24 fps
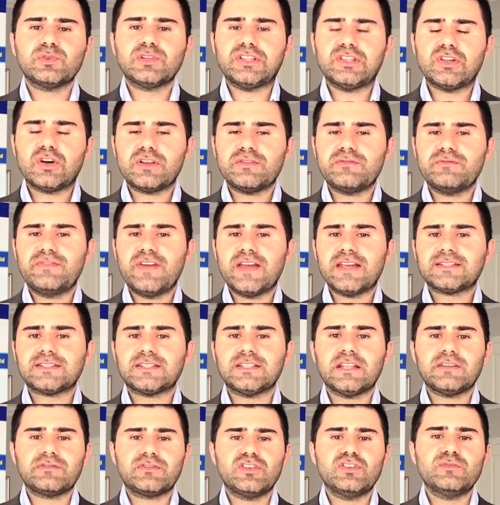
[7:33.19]
not invest
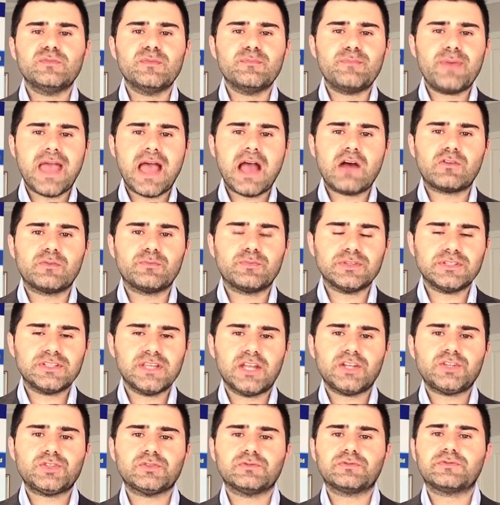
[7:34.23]
enough human power and
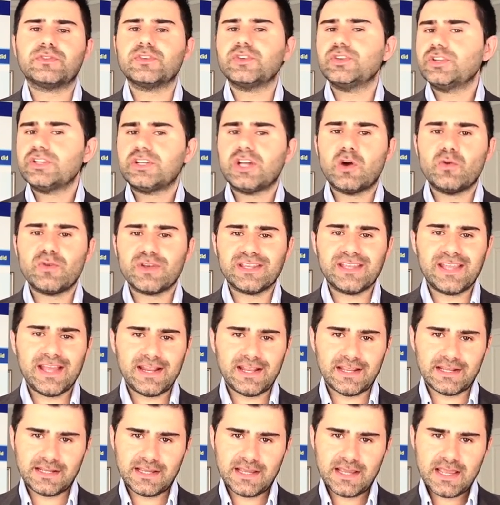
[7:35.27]
potential for you to go and get
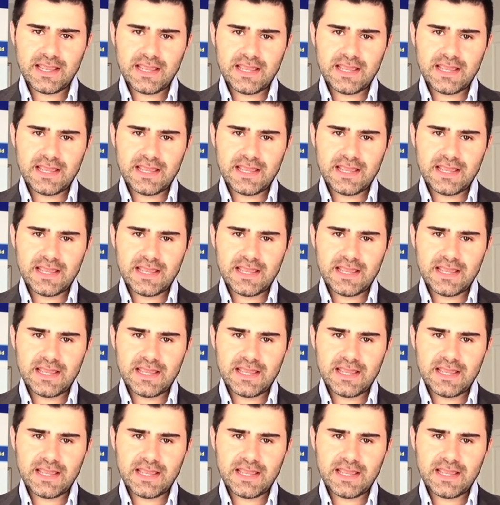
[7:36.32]
it.